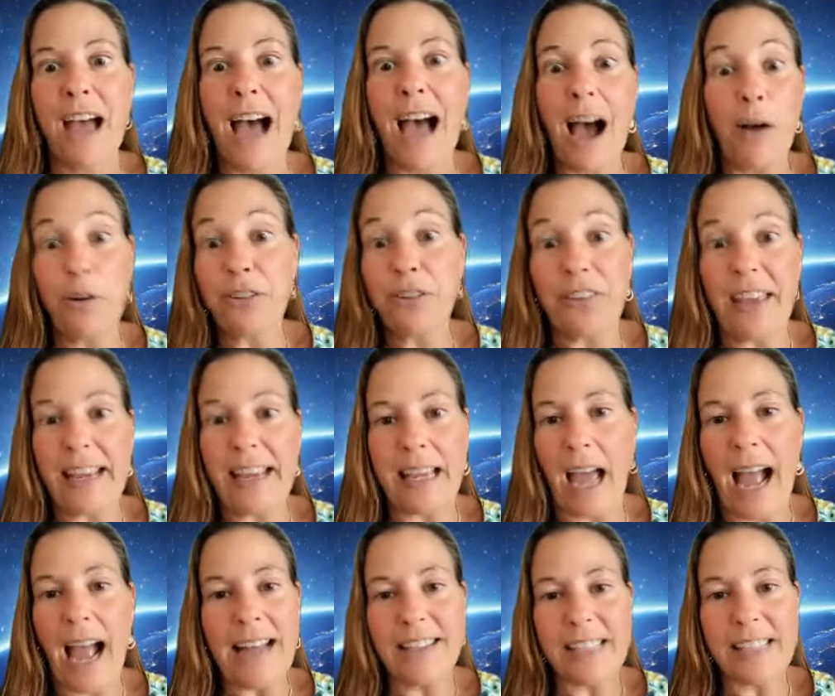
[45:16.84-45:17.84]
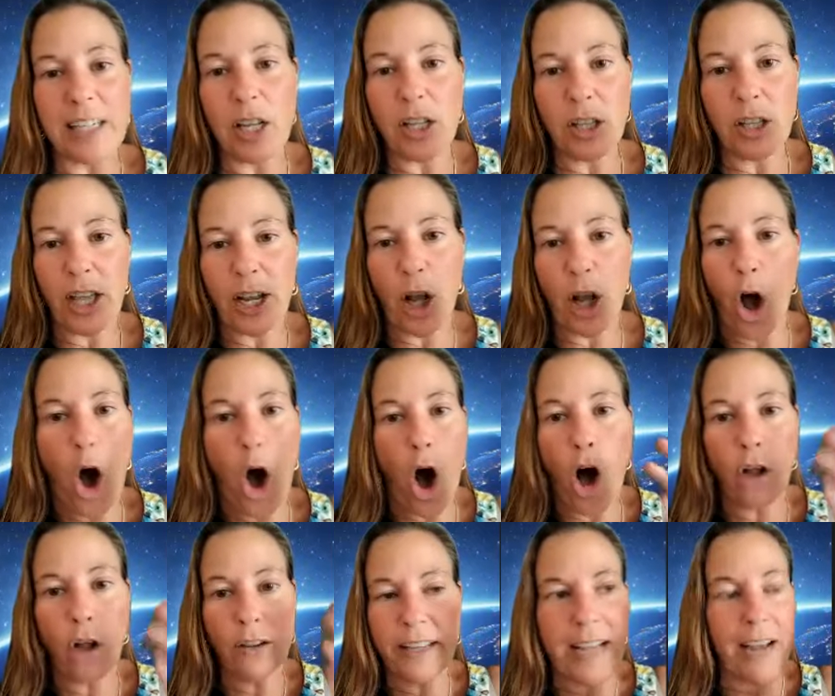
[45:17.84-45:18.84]
I was like, I did it like
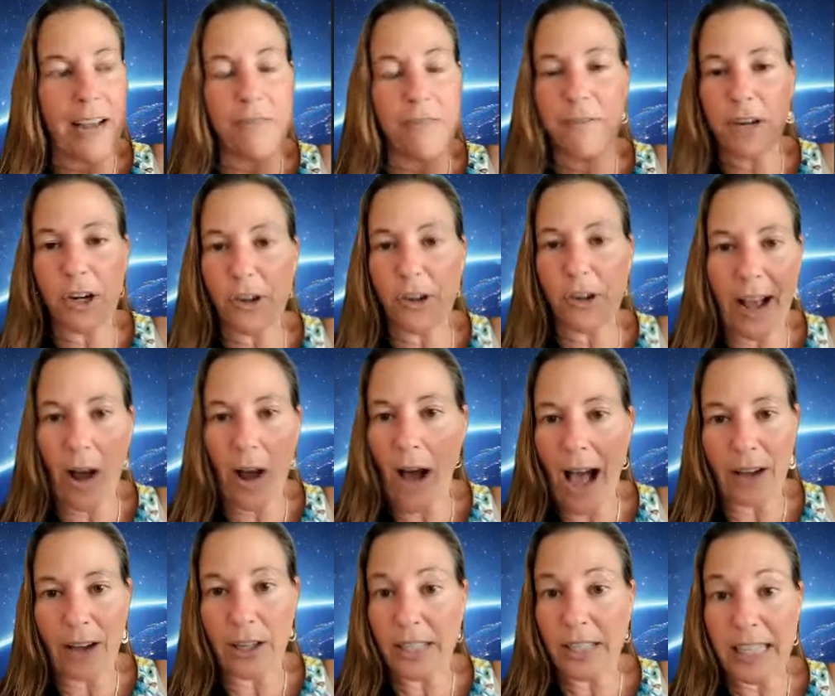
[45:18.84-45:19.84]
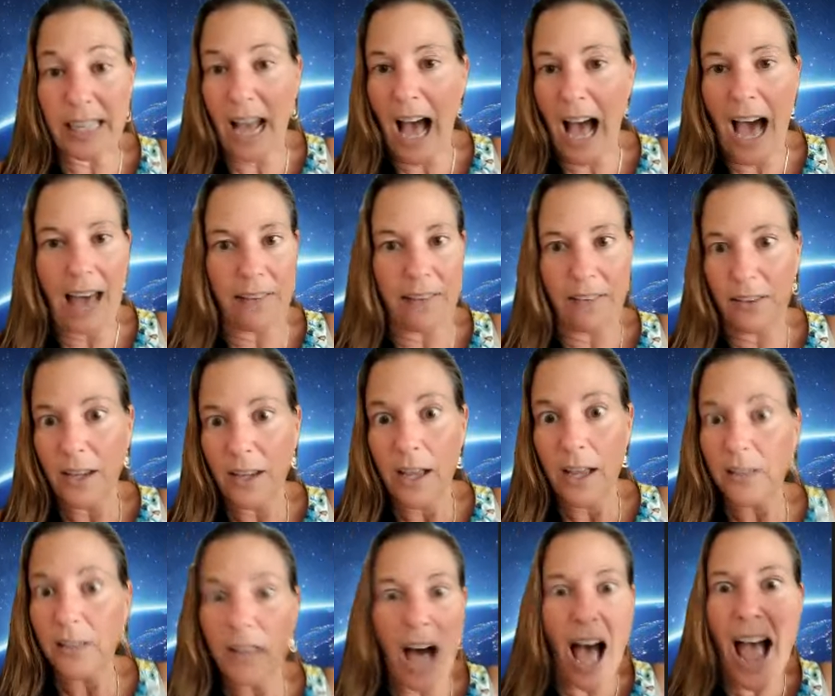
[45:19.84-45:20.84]
all, like I figured out how to get
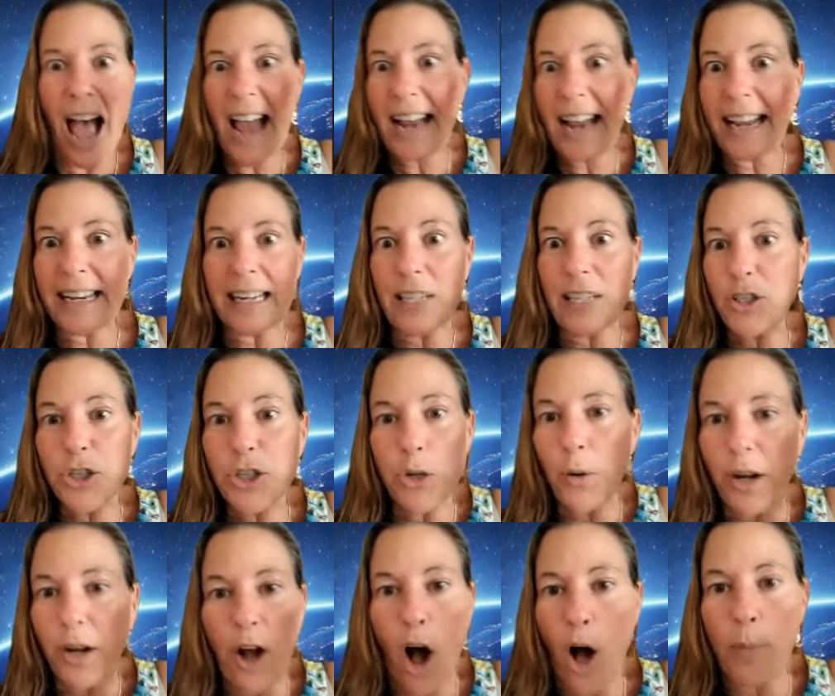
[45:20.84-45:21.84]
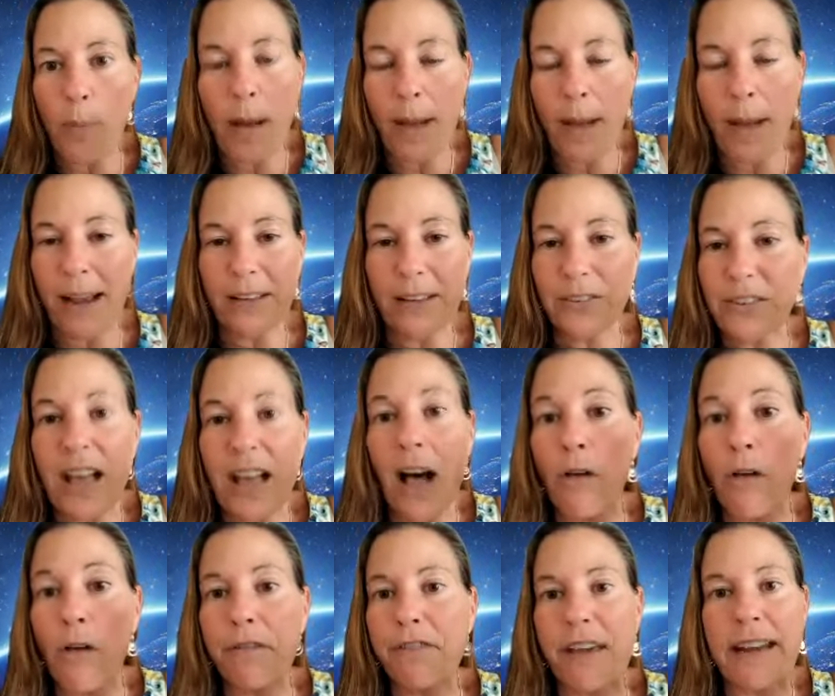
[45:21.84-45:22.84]
online and do it all by myself.